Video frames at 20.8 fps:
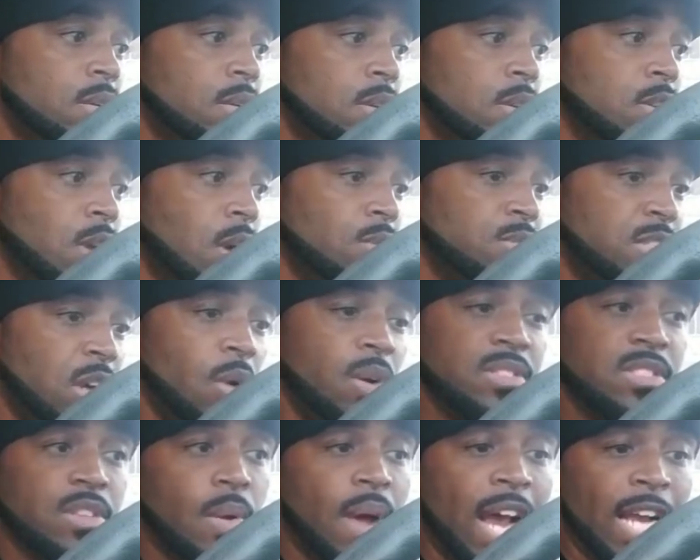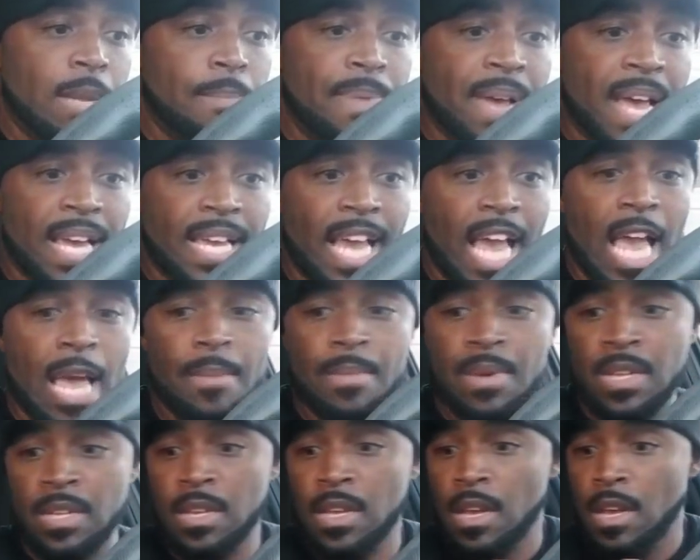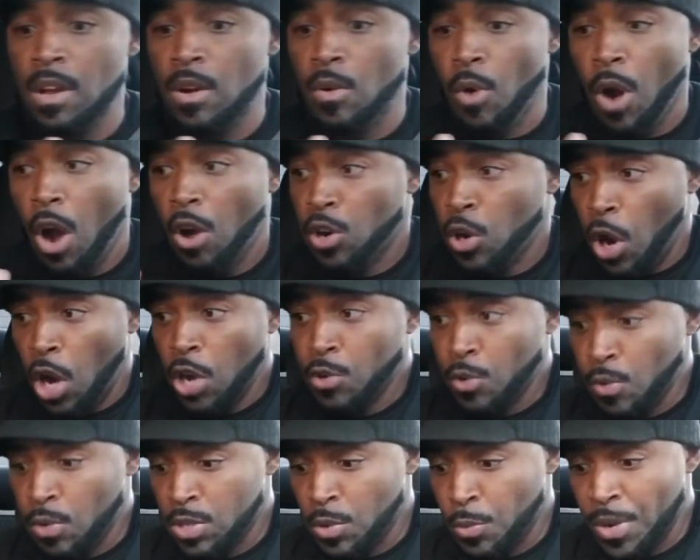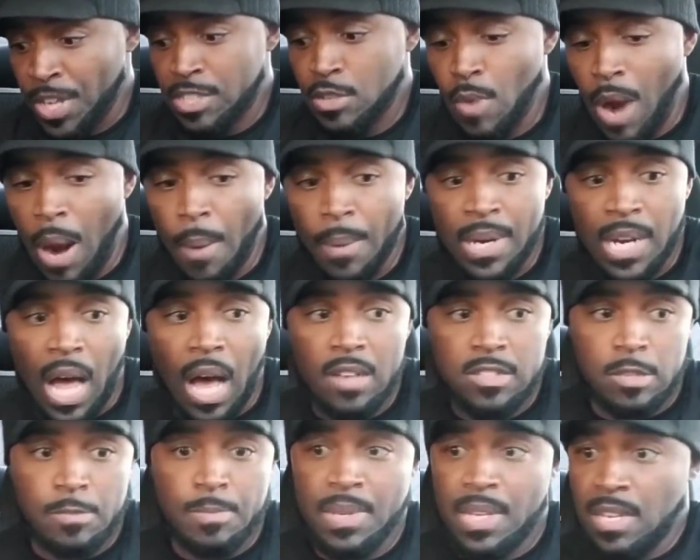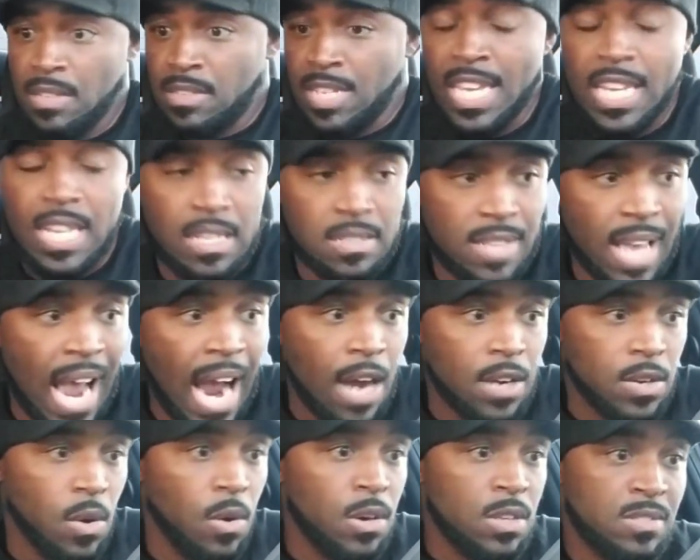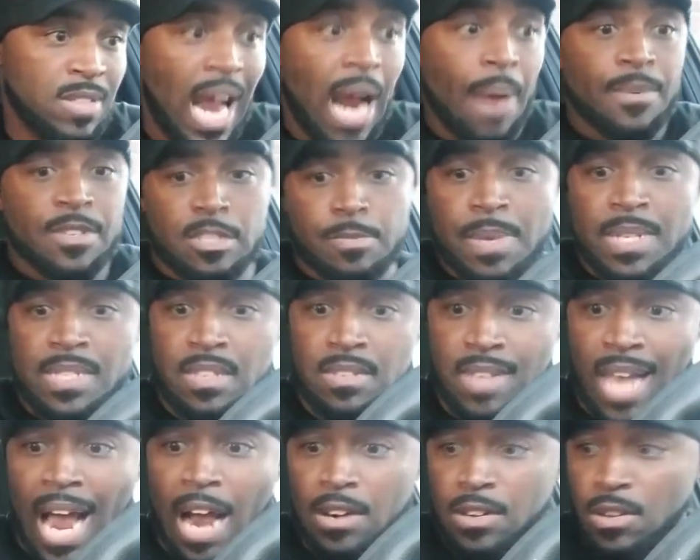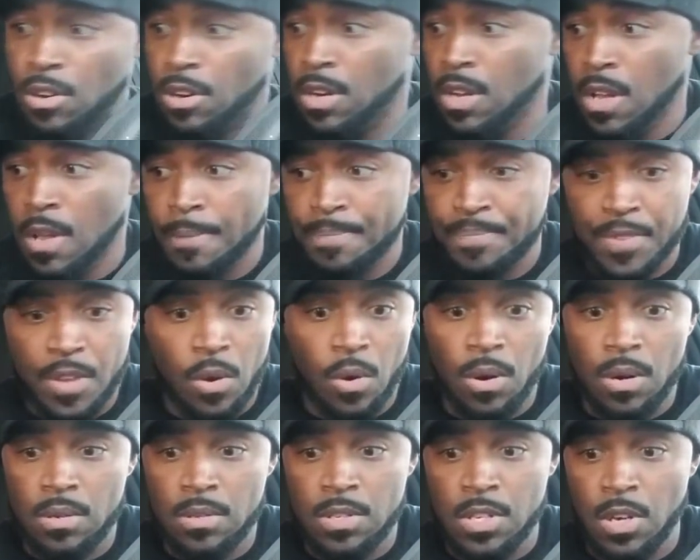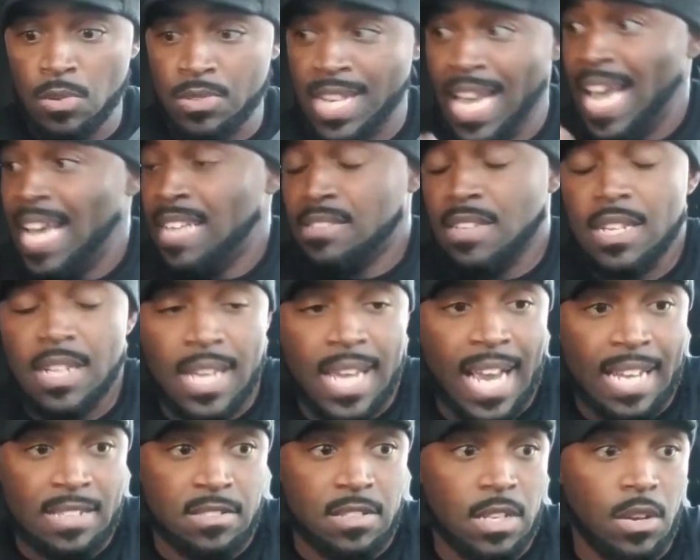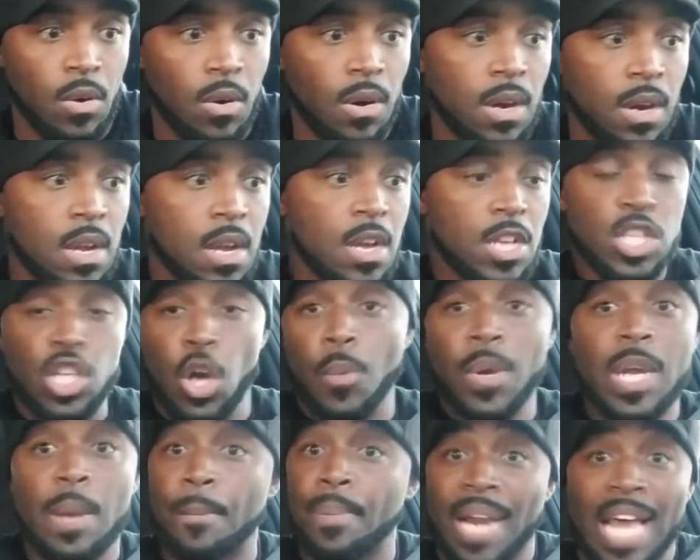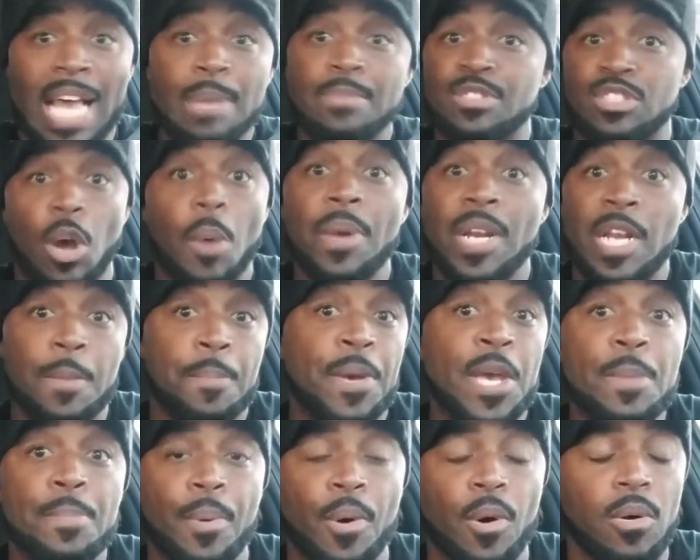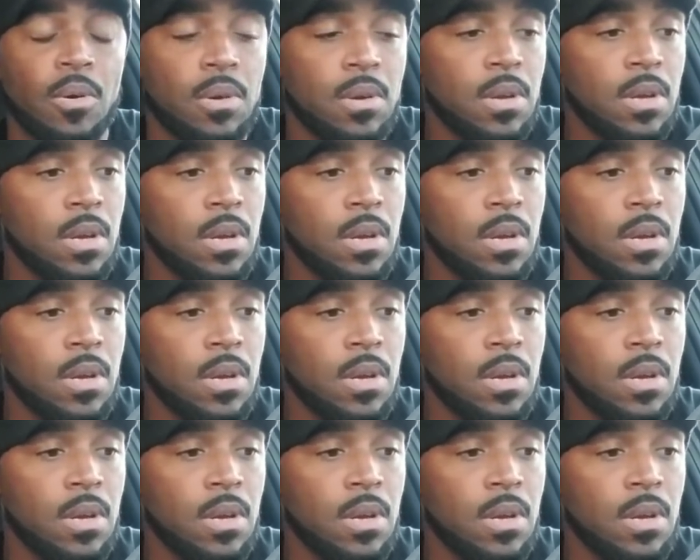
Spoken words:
you know, so-and-so had a bad game, and or the reason why we lost it because Zeke is out, or Tyron Smith is out, or you know, Dez isn't catching, or, you know, we can blame so many people.